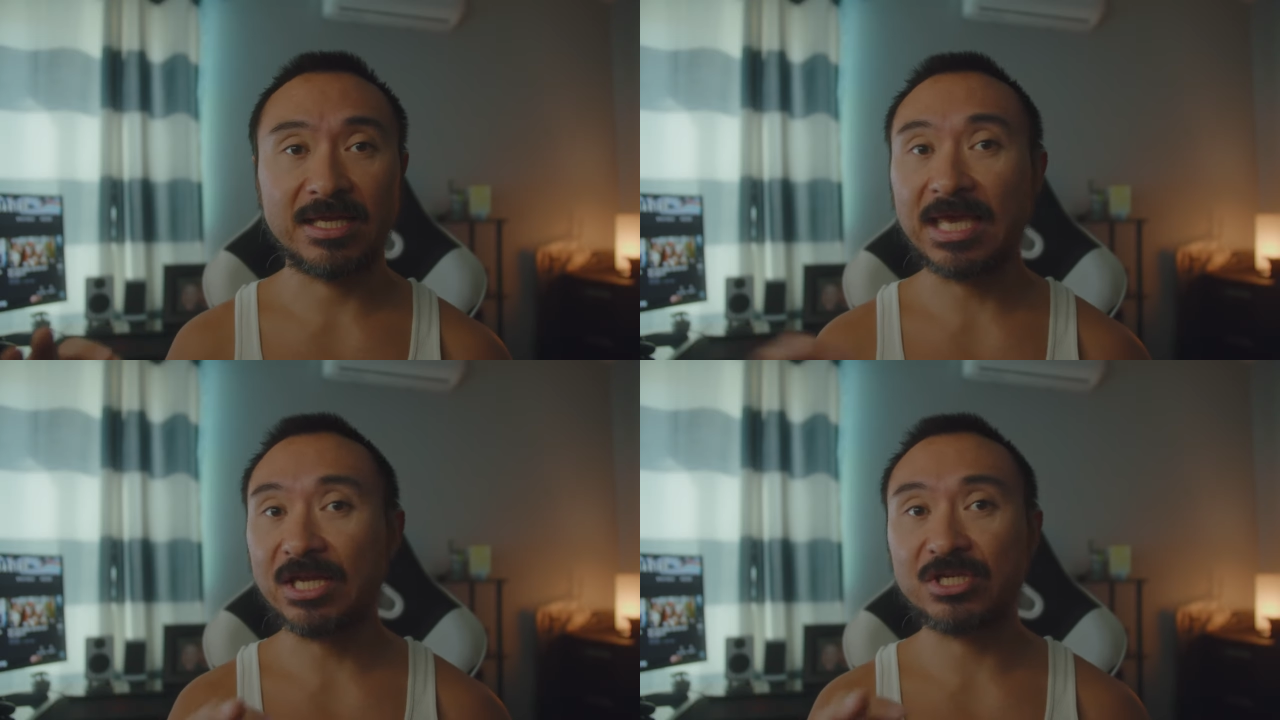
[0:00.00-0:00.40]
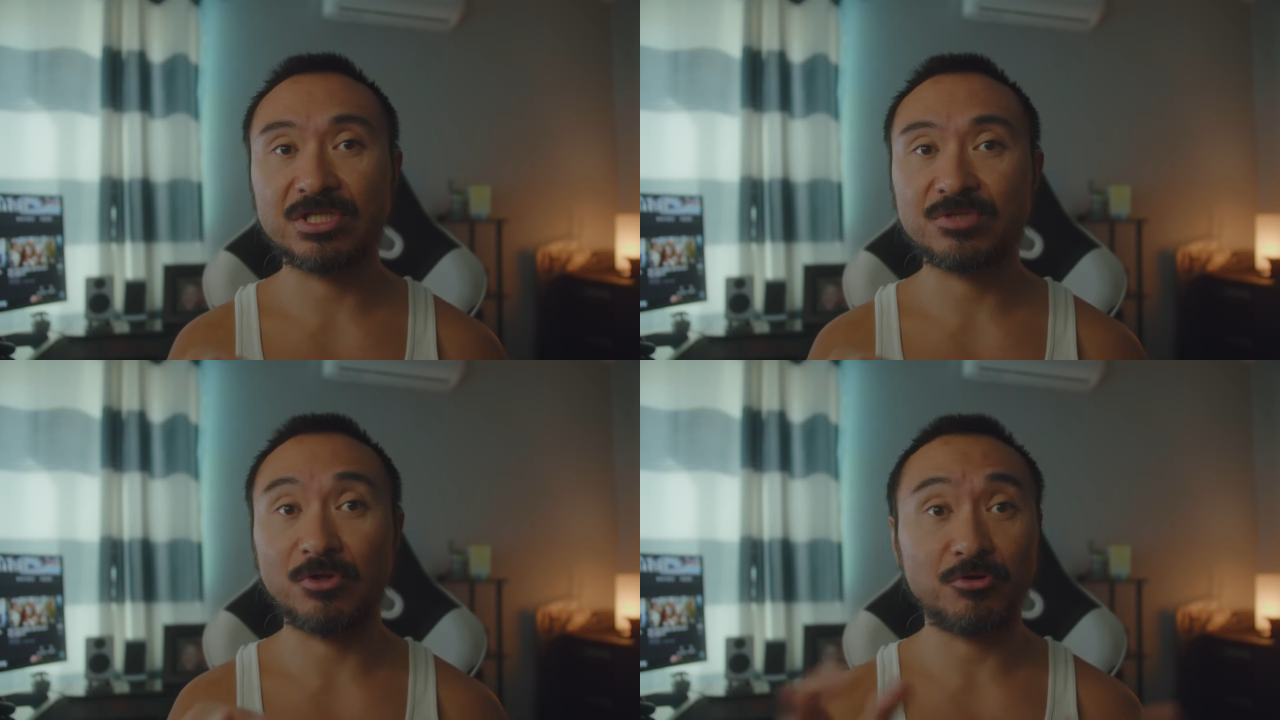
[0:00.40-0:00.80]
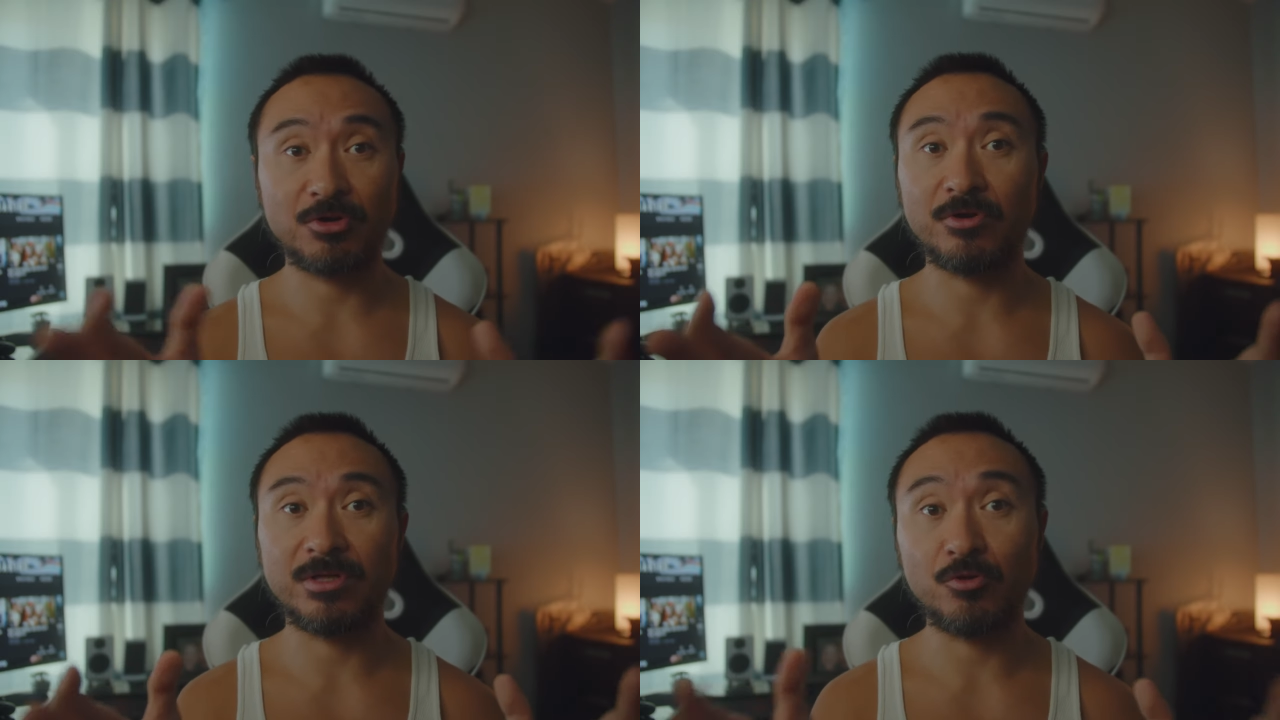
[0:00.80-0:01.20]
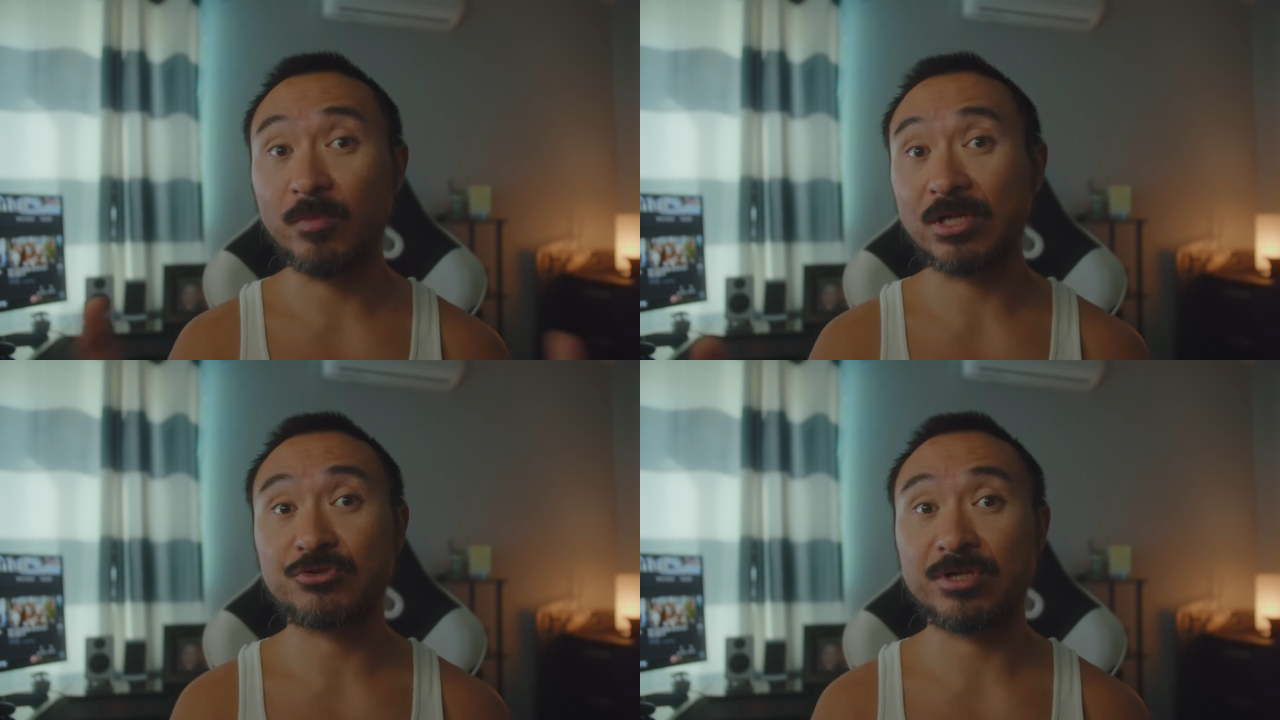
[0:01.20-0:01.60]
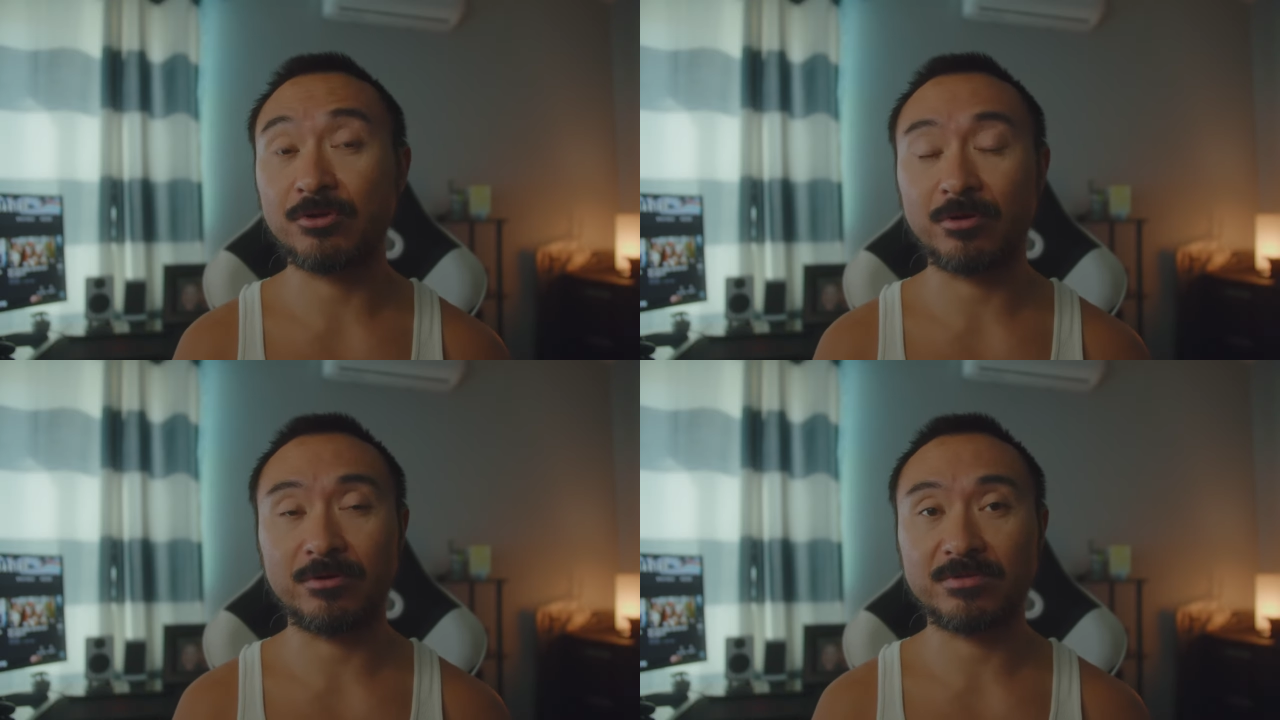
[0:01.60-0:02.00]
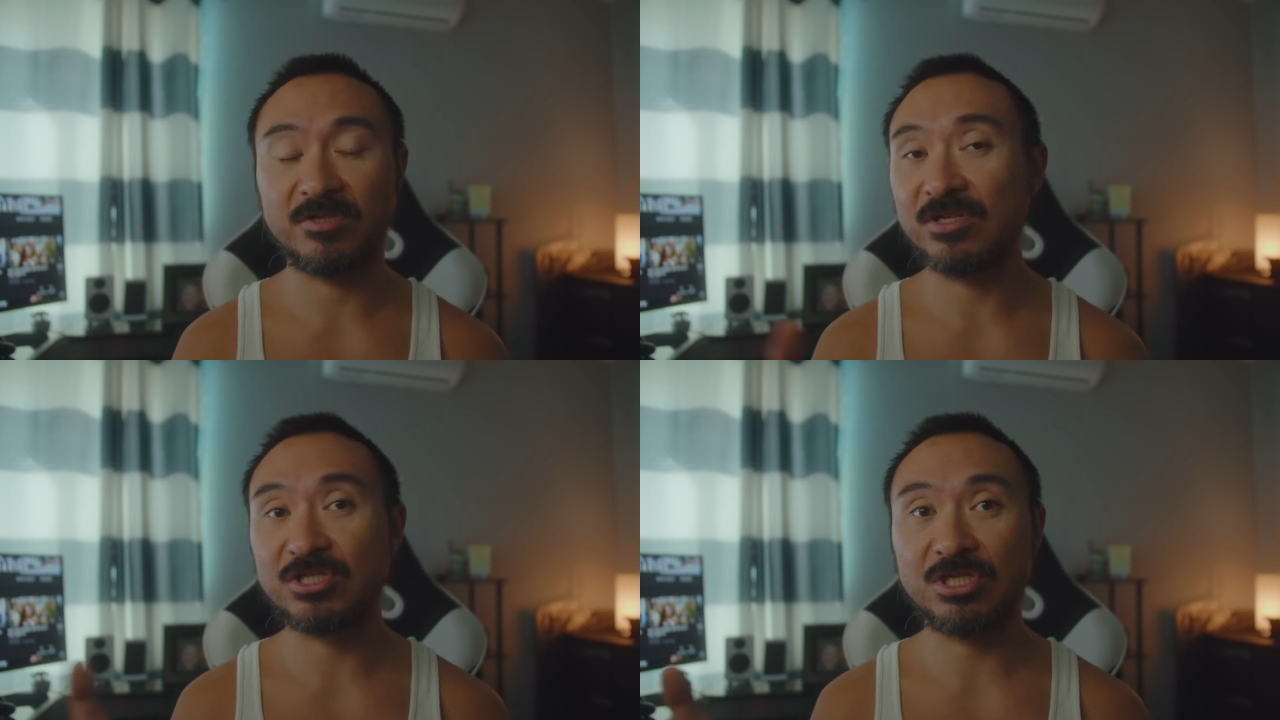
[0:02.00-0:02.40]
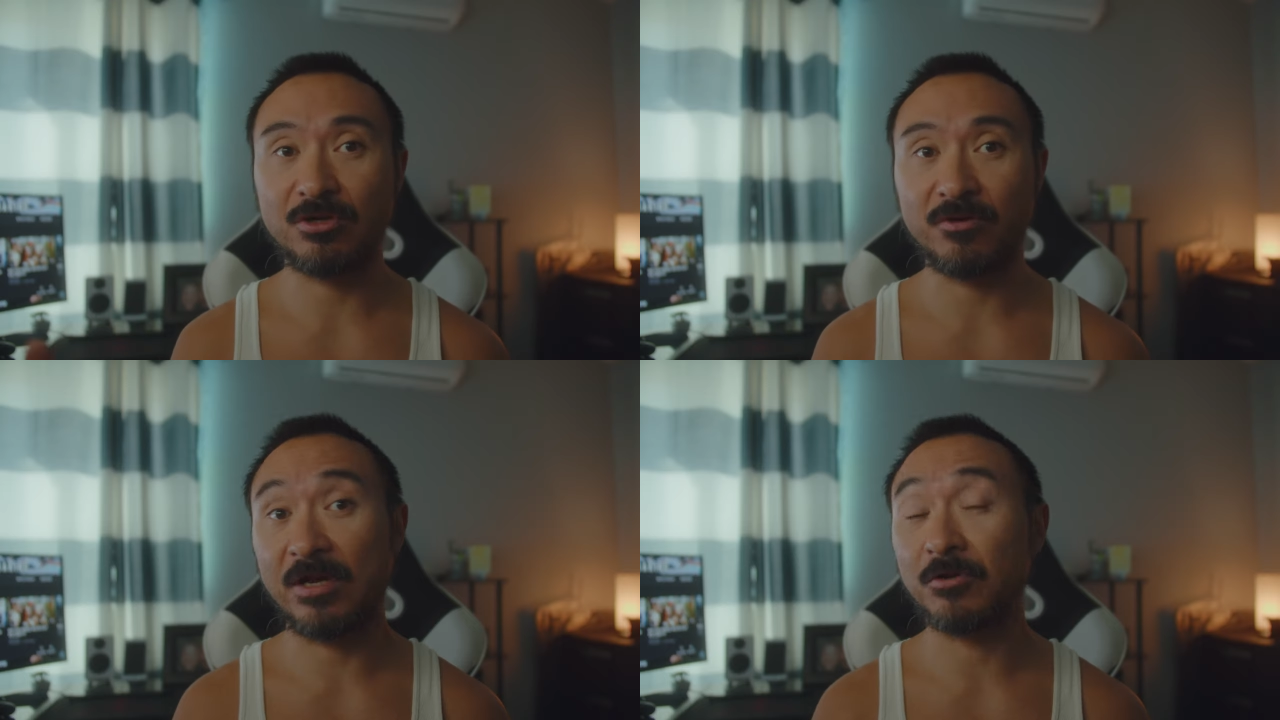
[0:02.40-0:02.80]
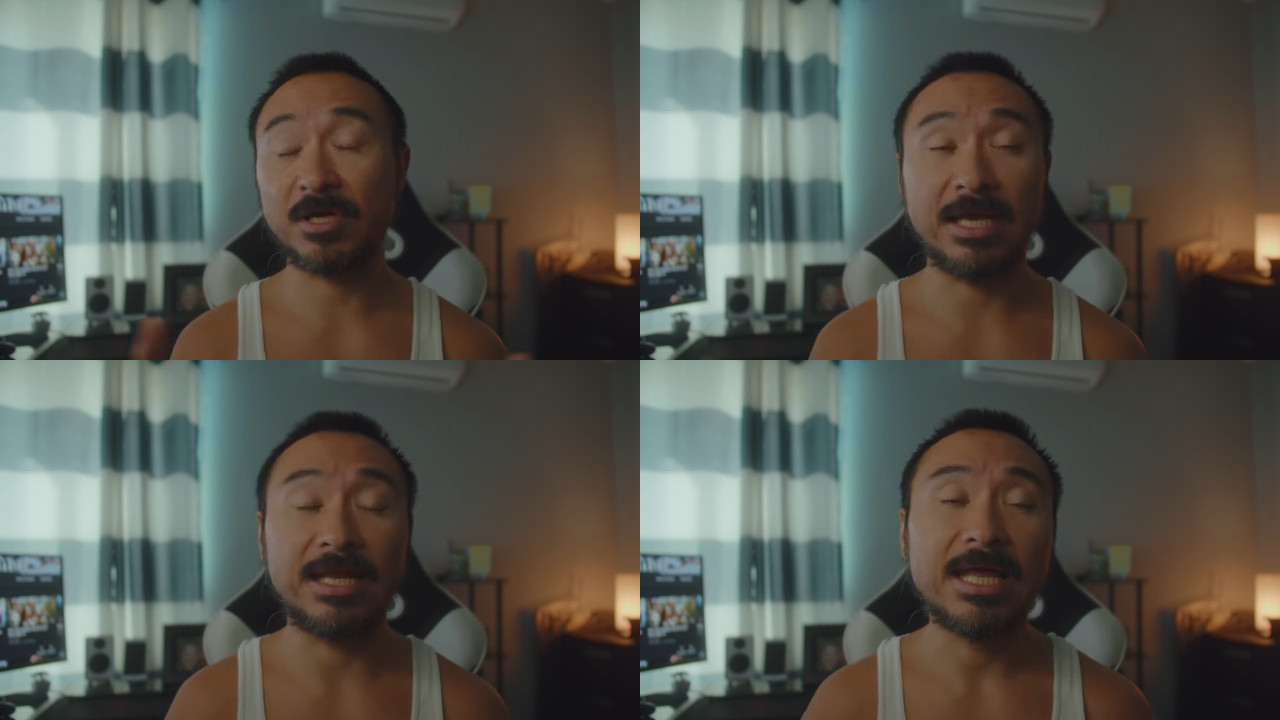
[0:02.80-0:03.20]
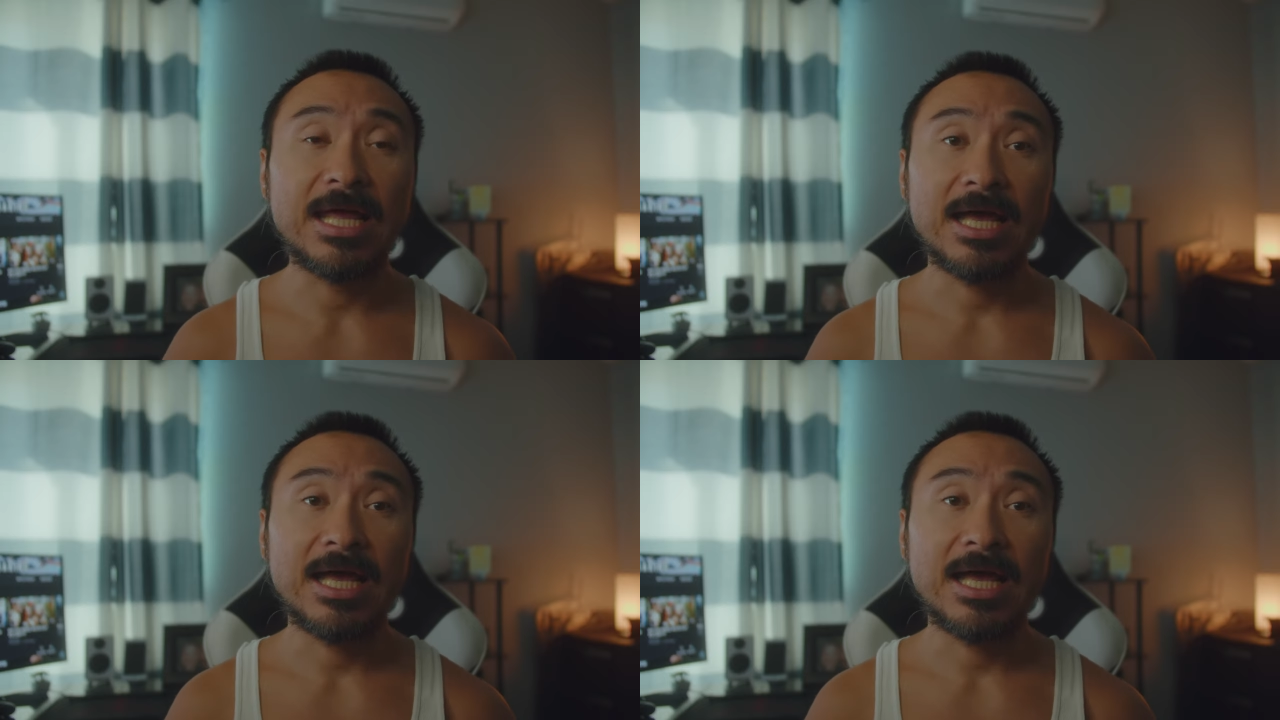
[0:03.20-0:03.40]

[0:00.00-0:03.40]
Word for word: gauges, whether you're in Lumetri or DaVinci or Final Cut.